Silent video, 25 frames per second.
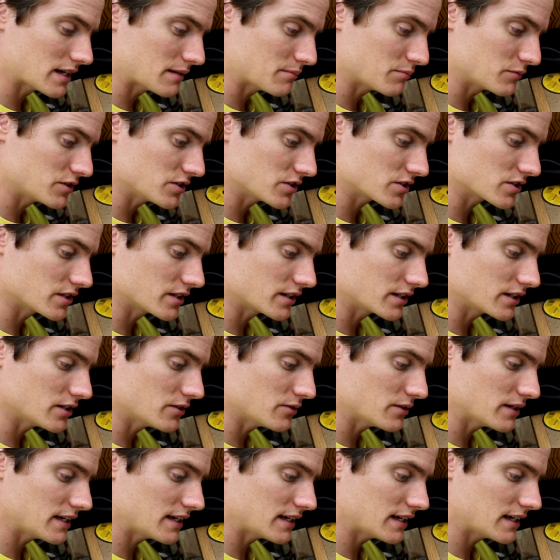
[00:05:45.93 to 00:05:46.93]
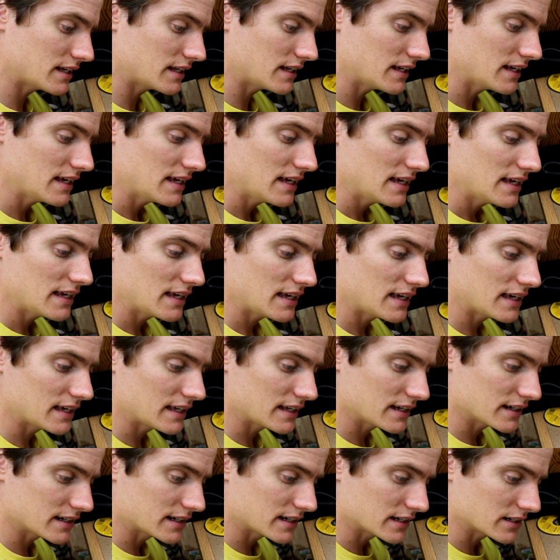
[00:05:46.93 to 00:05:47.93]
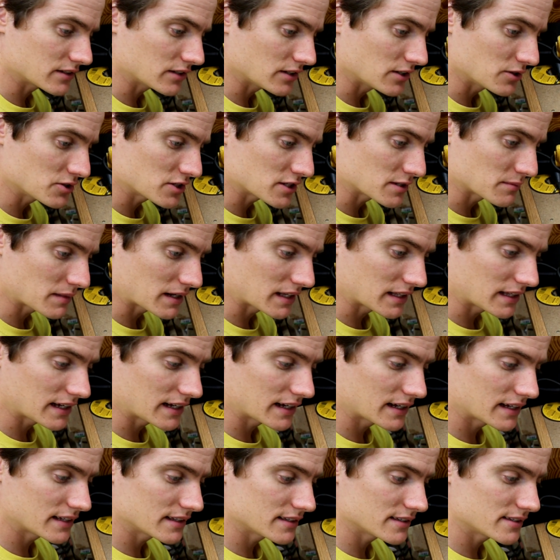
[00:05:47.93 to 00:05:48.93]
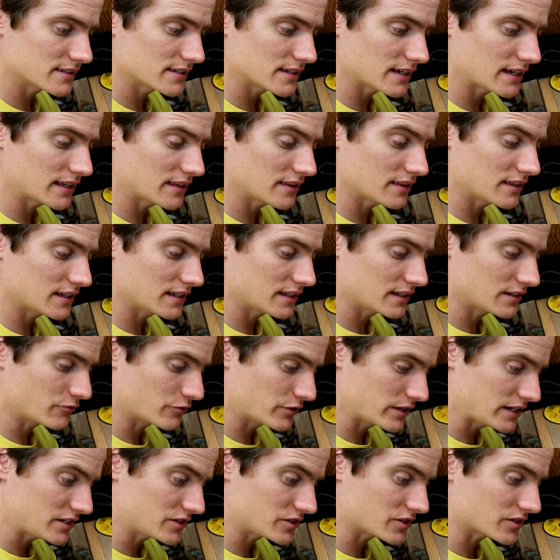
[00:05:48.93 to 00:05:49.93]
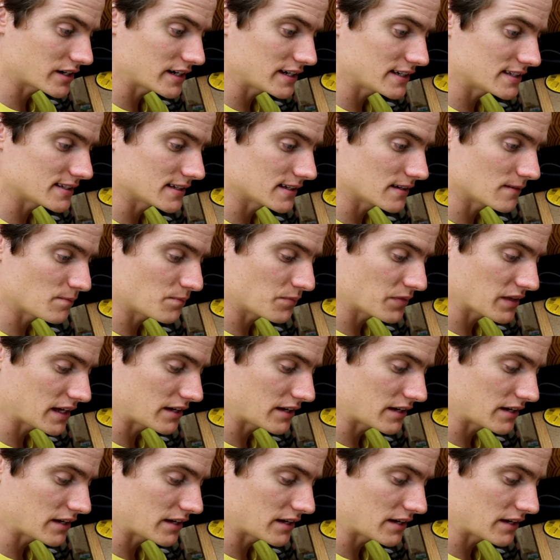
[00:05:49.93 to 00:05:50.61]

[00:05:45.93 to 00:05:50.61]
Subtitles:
I'm just going to go ahead and cut close to my lines and then retrace it